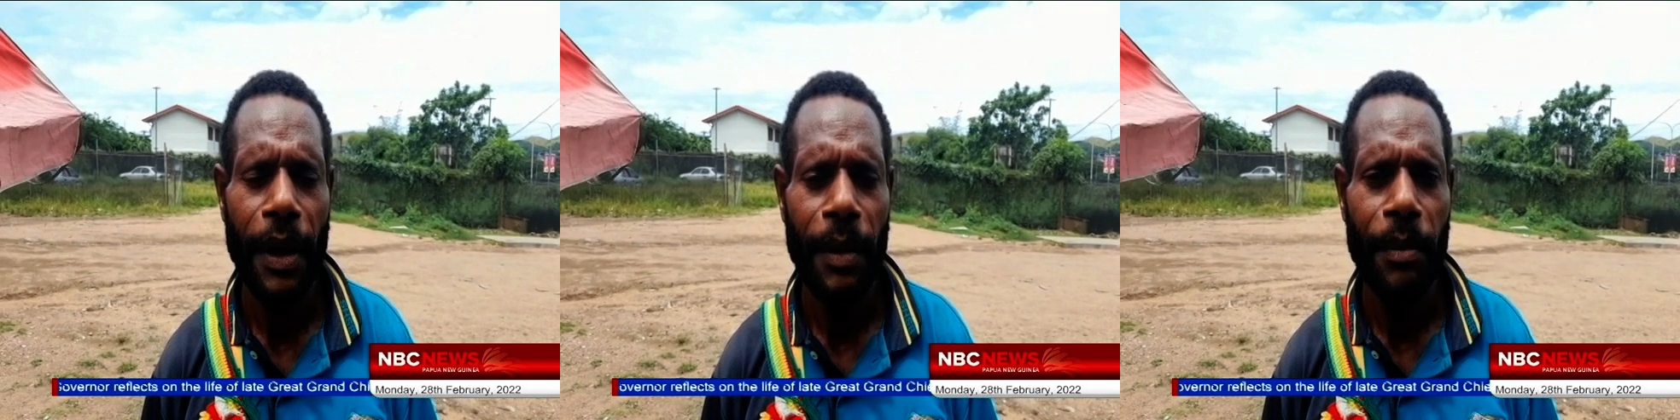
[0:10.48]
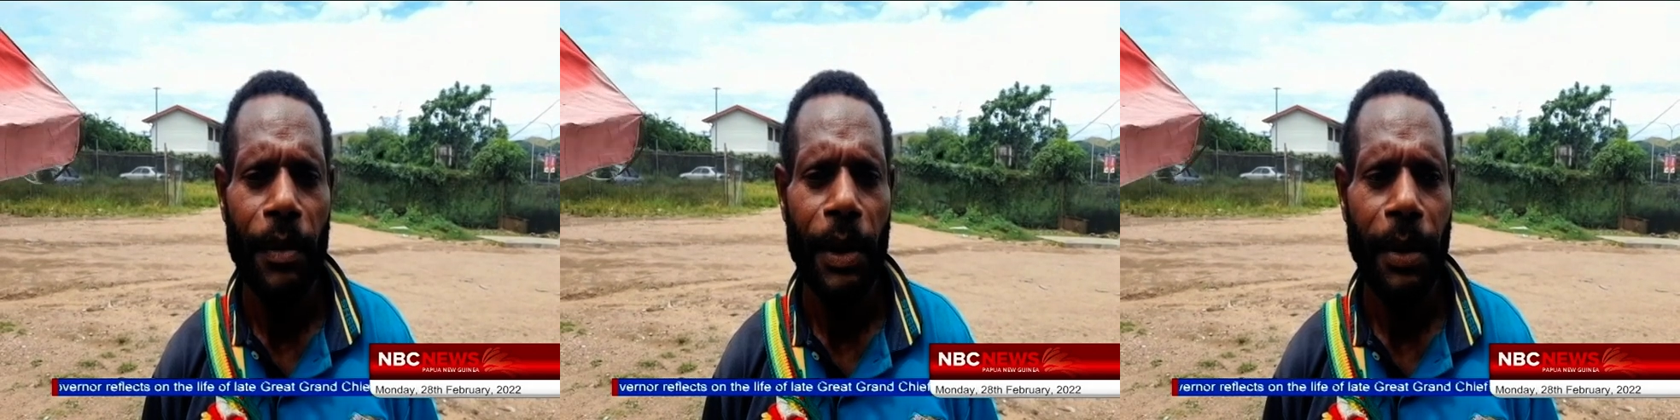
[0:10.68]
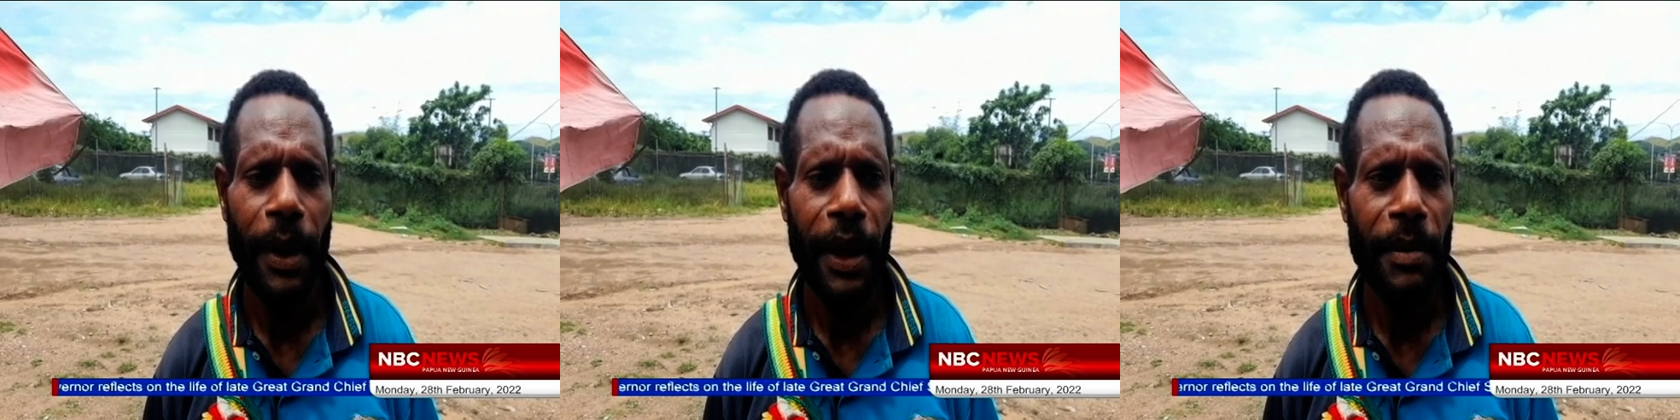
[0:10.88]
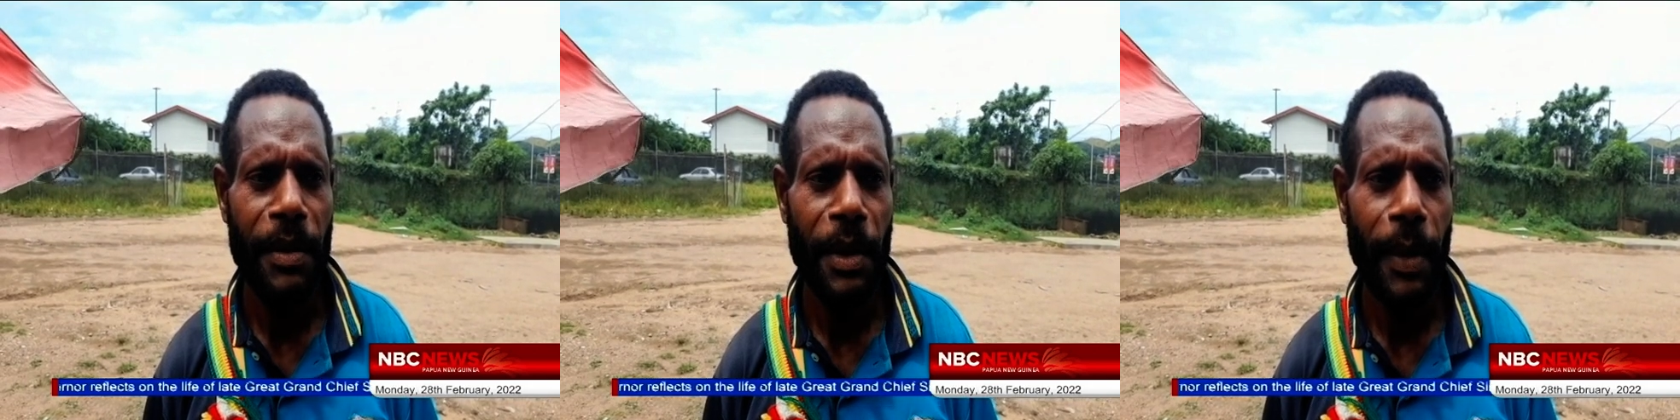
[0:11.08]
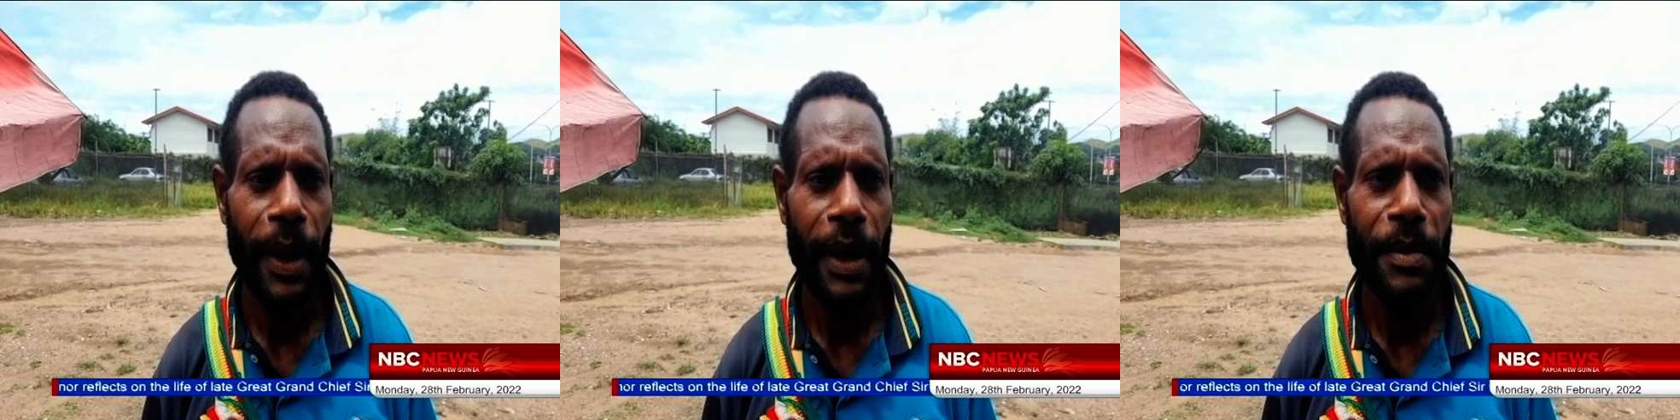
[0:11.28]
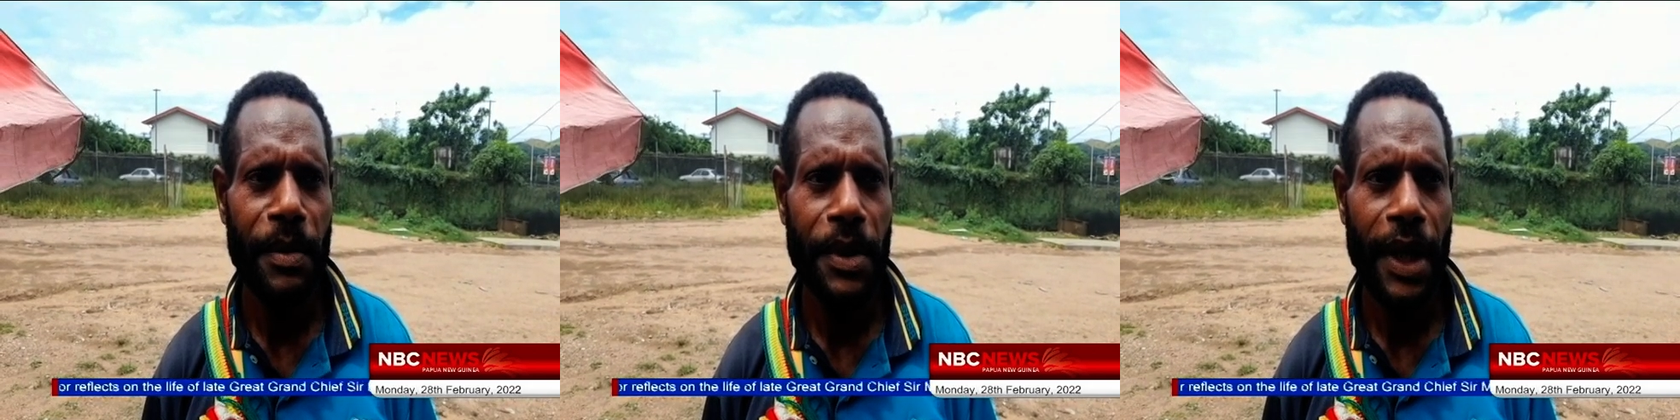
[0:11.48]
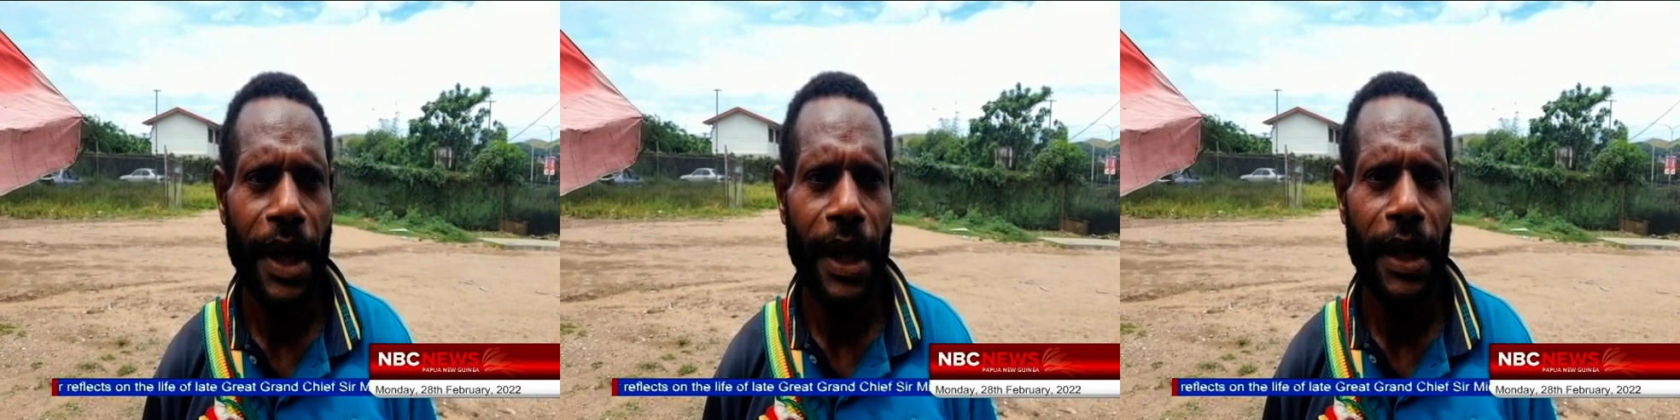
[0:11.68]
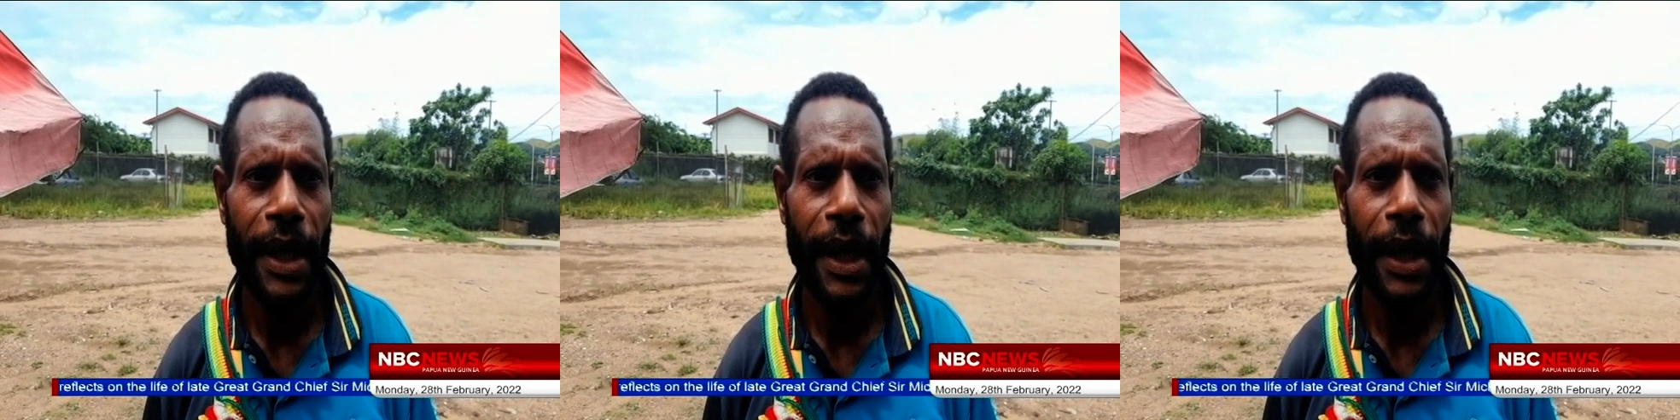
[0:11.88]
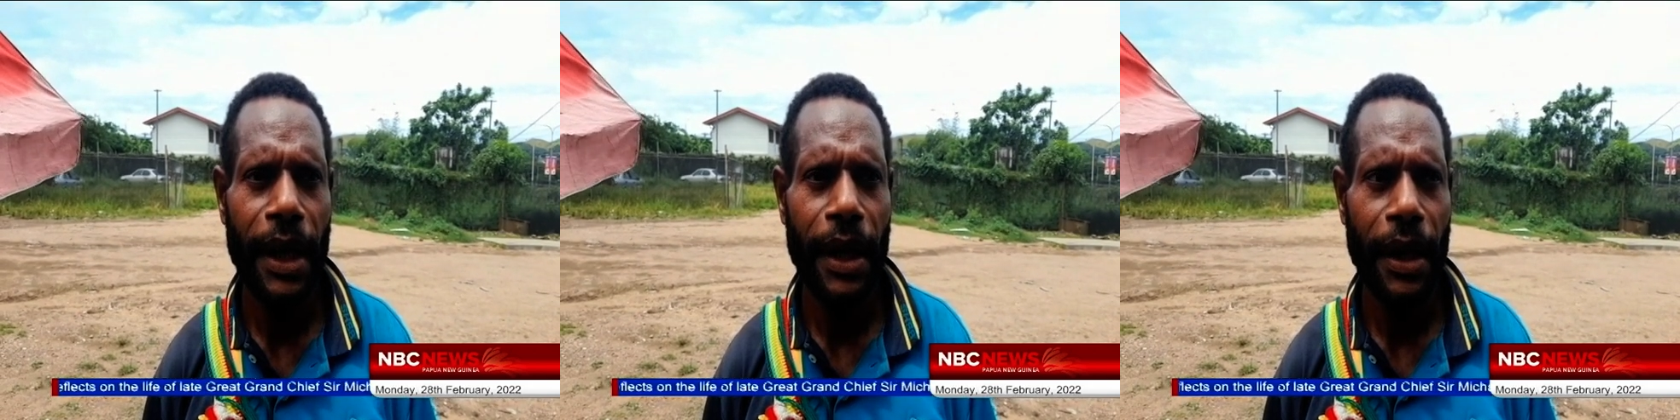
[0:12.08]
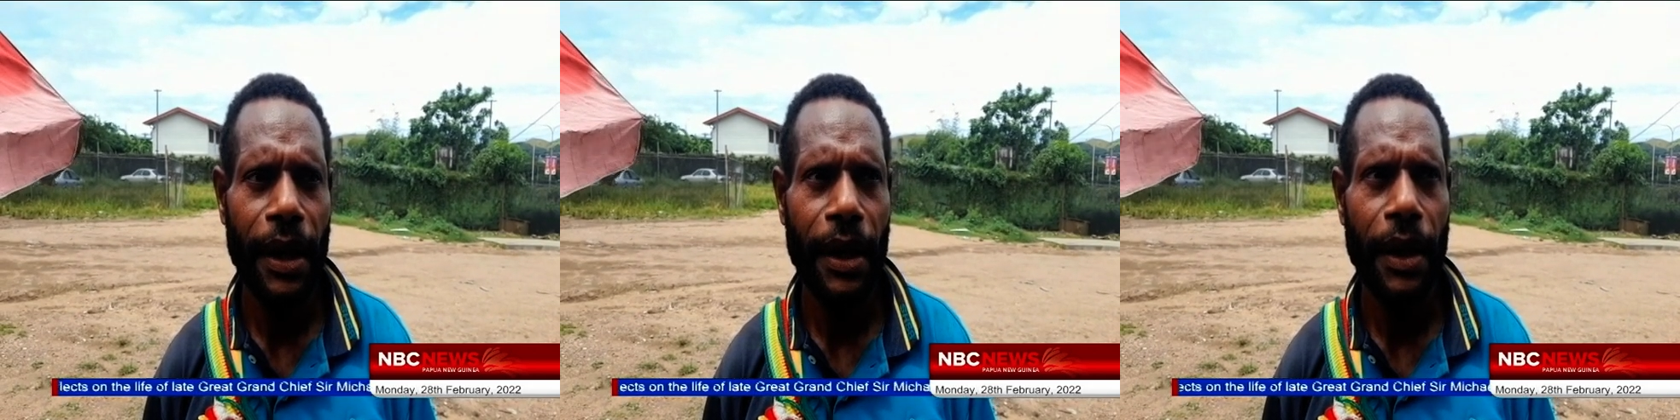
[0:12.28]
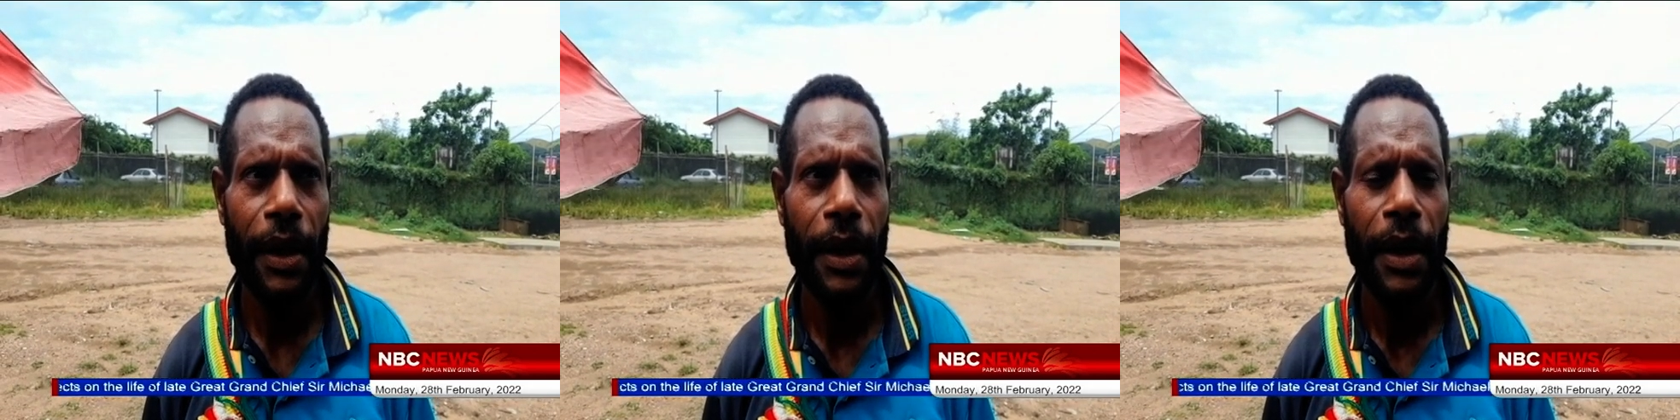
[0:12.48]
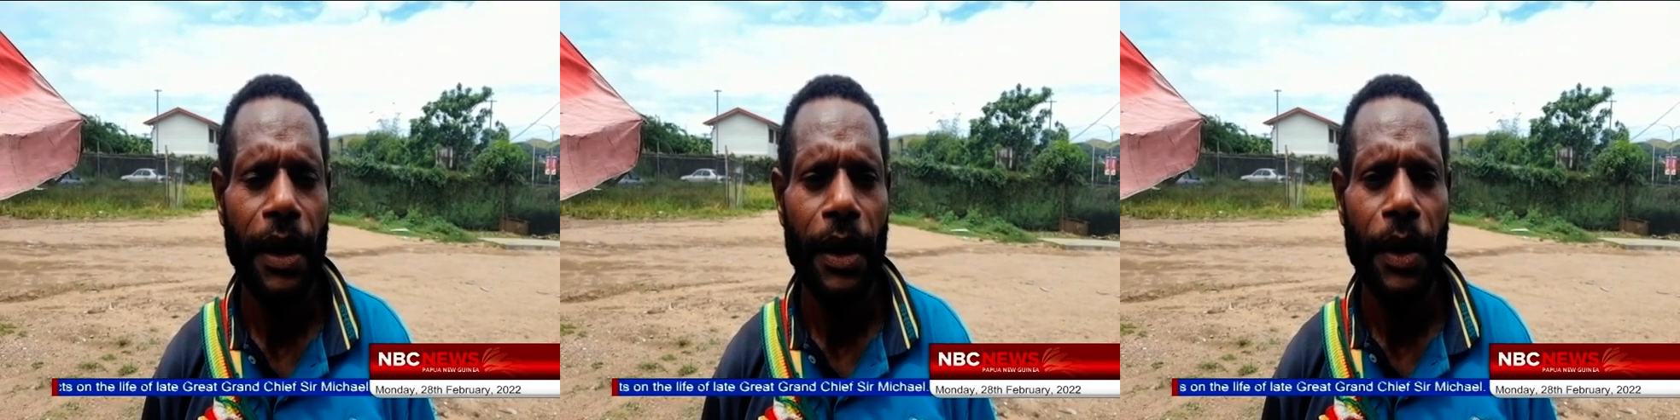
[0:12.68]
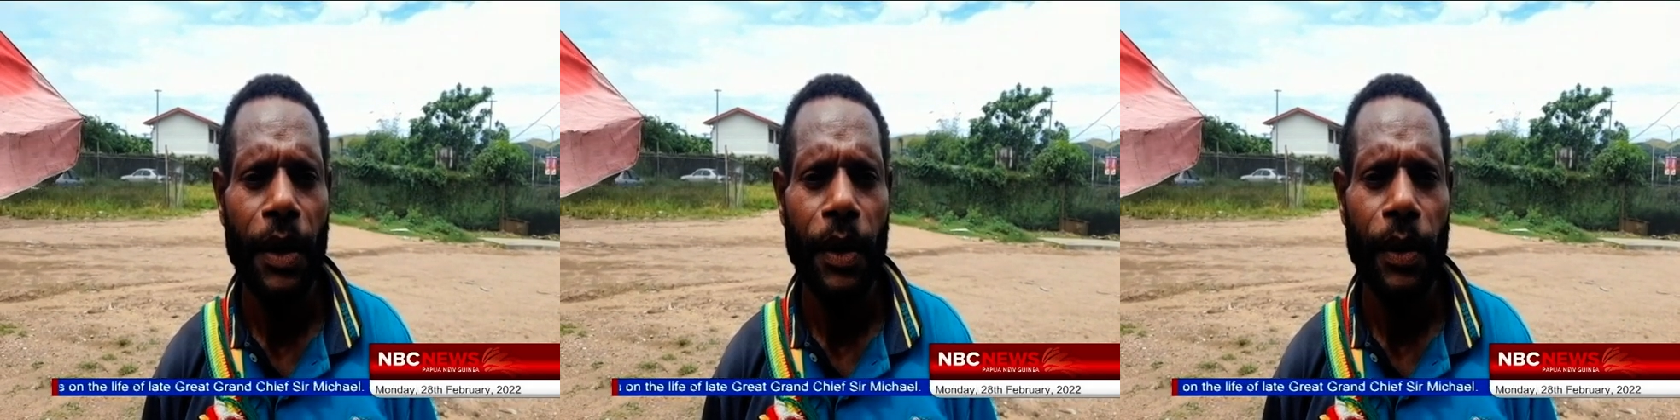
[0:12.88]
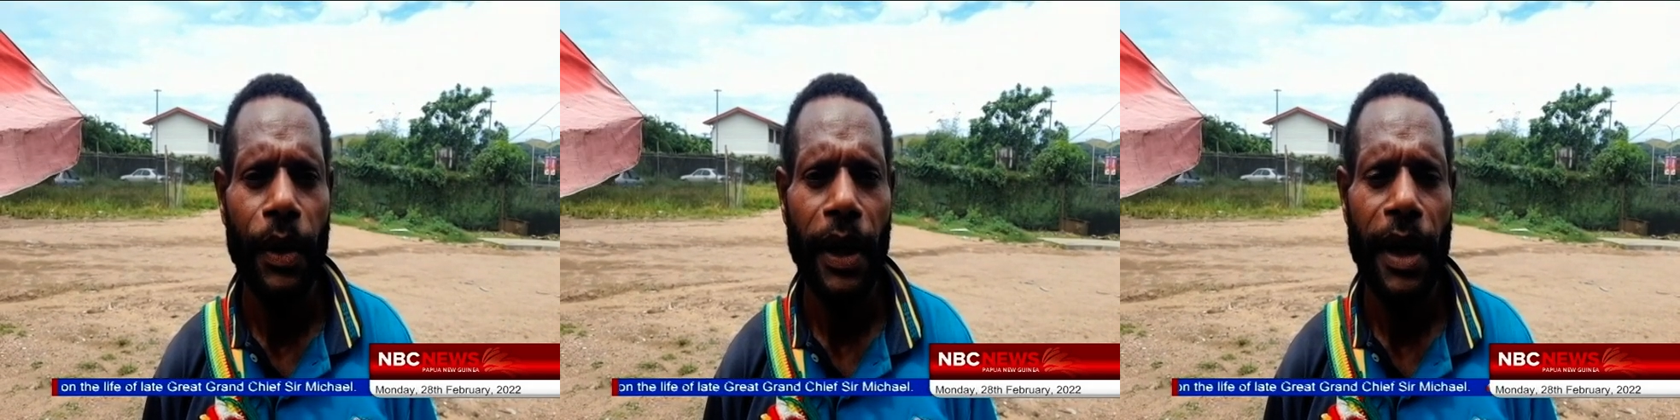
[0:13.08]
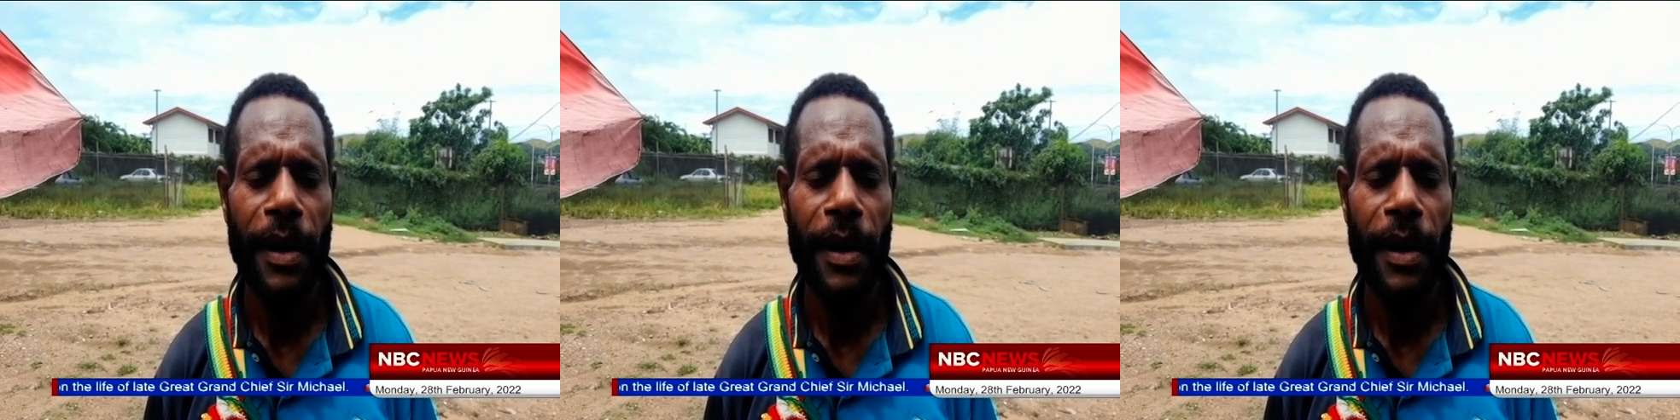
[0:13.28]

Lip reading: Never remember him till the day where